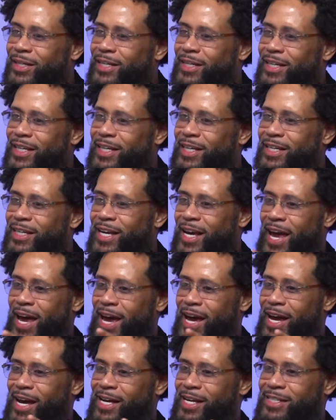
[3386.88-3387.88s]
it
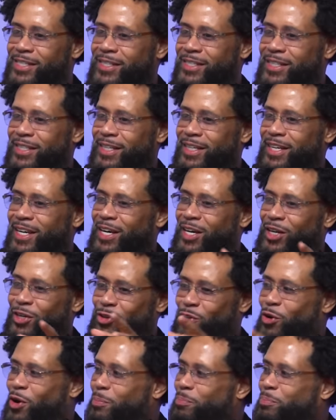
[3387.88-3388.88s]
has you
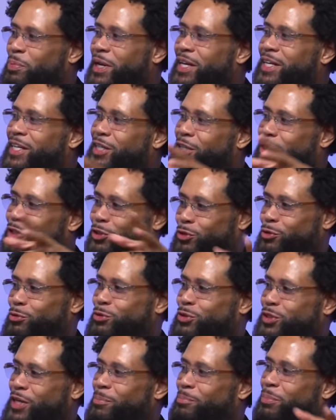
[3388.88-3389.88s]
know, ability to do
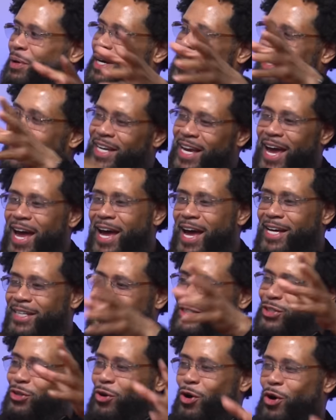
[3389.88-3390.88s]
something, but he has
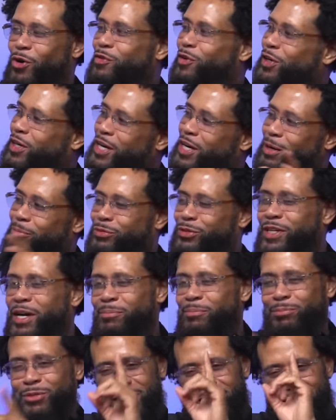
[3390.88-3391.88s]
to overcome
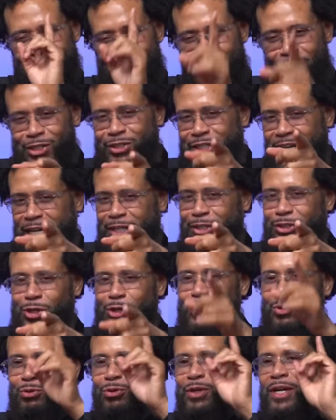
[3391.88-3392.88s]
something. Just y'all stay
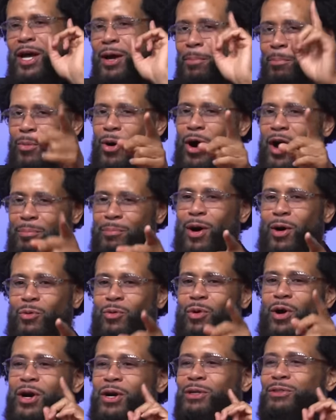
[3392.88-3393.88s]
tuned. Mark my
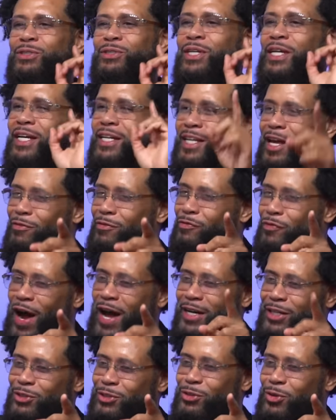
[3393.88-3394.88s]
words, that
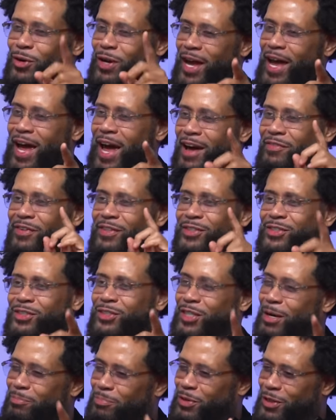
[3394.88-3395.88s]
fight is going to have
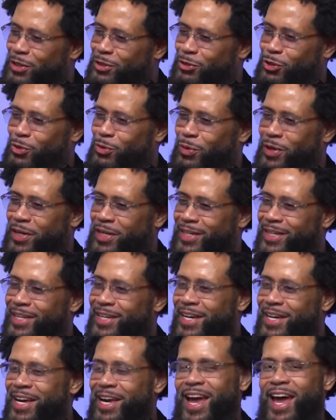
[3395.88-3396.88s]
something to it,
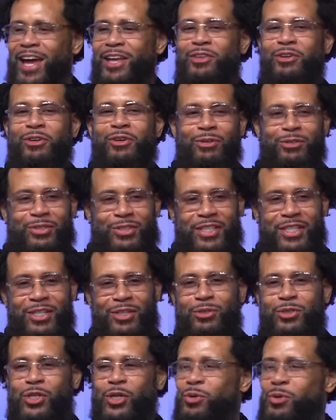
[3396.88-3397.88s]
and you're going to still
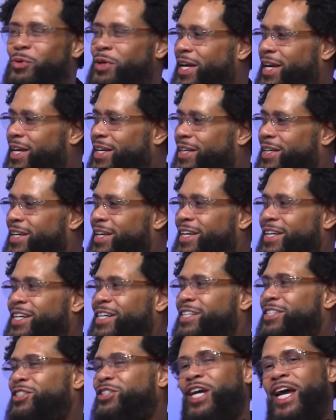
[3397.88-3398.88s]
tune in
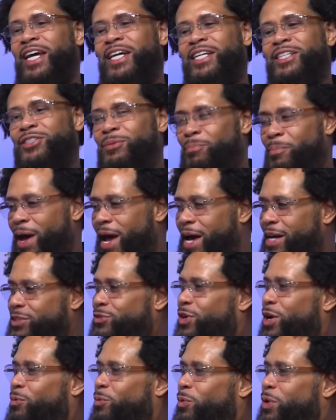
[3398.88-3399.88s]
because Jake is a
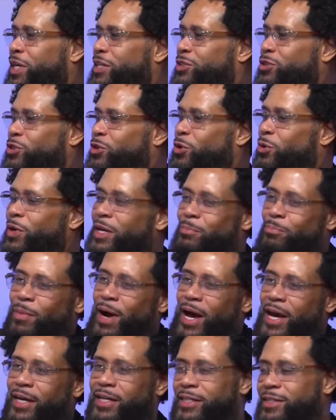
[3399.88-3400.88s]
master at what he's doing, and
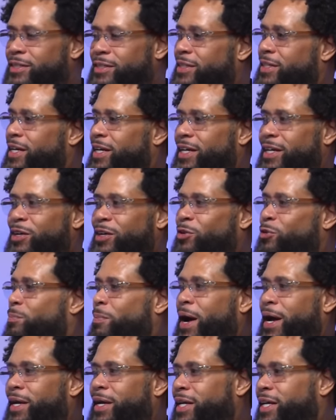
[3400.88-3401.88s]
Mike is who
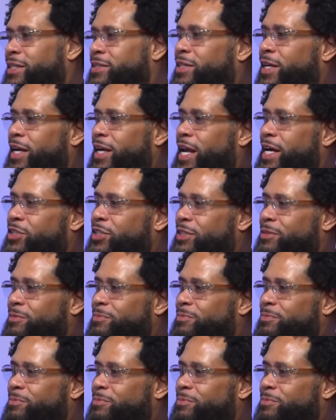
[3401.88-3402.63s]
Mike is, Man, a legend. I watched